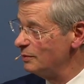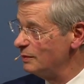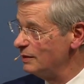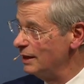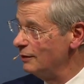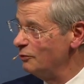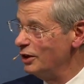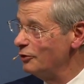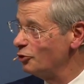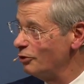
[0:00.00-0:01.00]

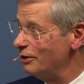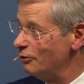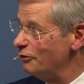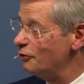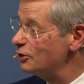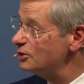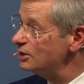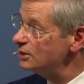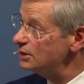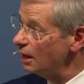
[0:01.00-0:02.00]
Neil's already referred to
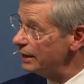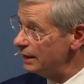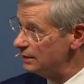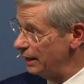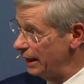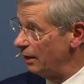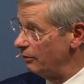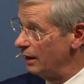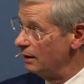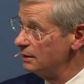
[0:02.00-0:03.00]
the dunning
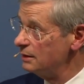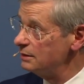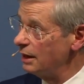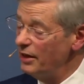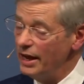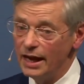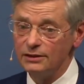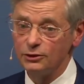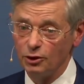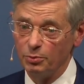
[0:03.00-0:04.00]
area. Now,
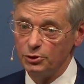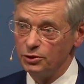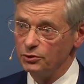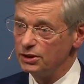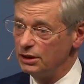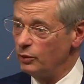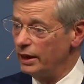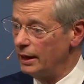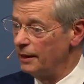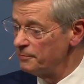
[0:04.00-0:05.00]
there's an opportunity
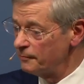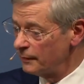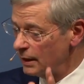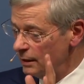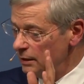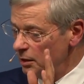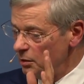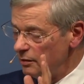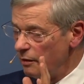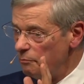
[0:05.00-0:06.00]
where
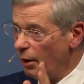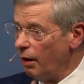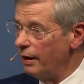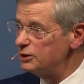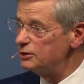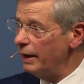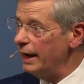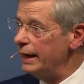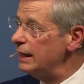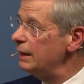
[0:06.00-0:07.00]
buyers
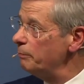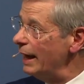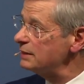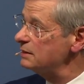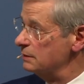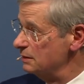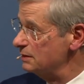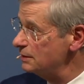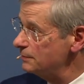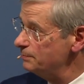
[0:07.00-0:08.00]
pay in
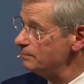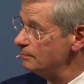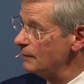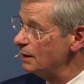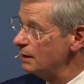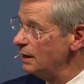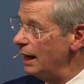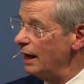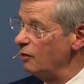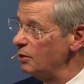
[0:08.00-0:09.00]
patterns.
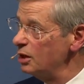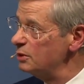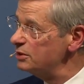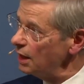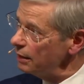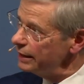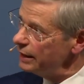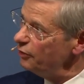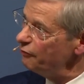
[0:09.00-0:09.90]
At the moment, dunning is